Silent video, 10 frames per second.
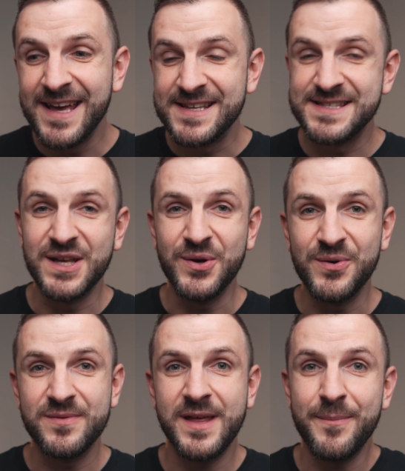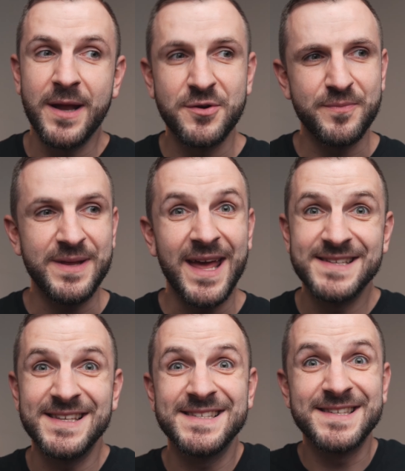so they might not be
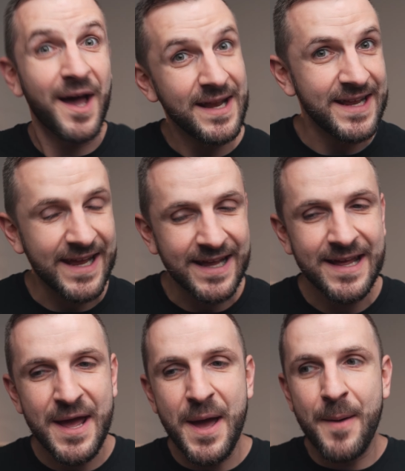as exciting,